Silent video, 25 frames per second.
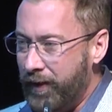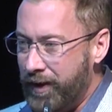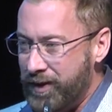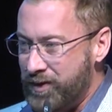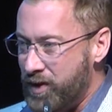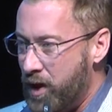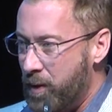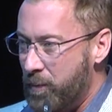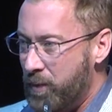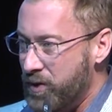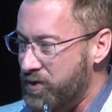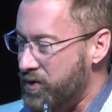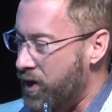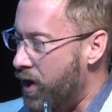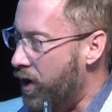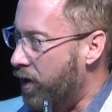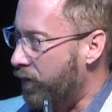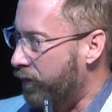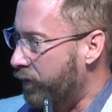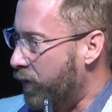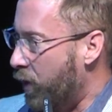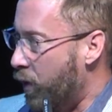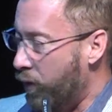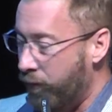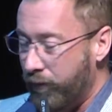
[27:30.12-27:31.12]
Poverty is
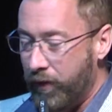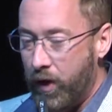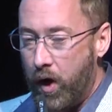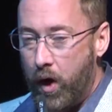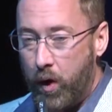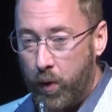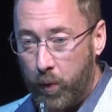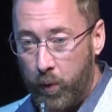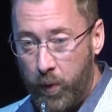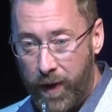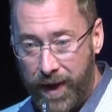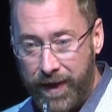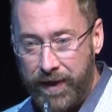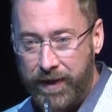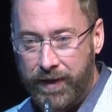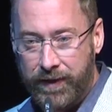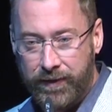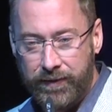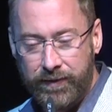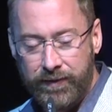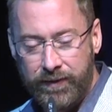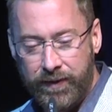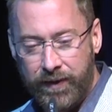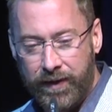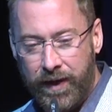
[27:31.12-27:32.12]
almost over
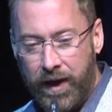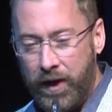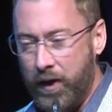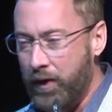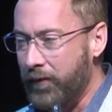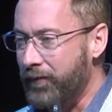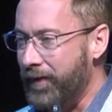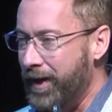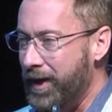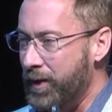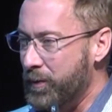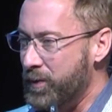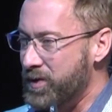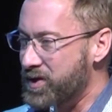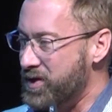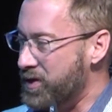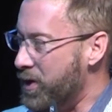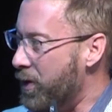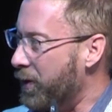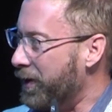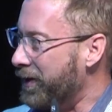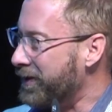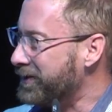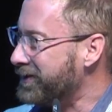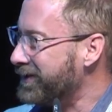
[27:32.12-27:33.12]
already. I don't know if
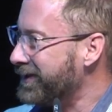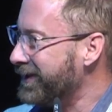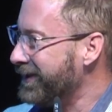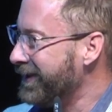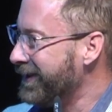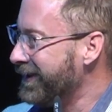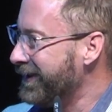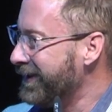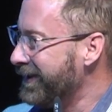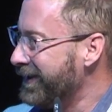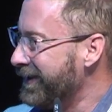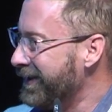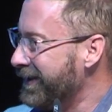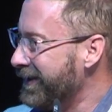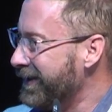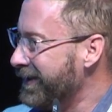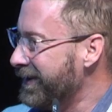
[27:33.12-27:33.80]
anyone's noticed.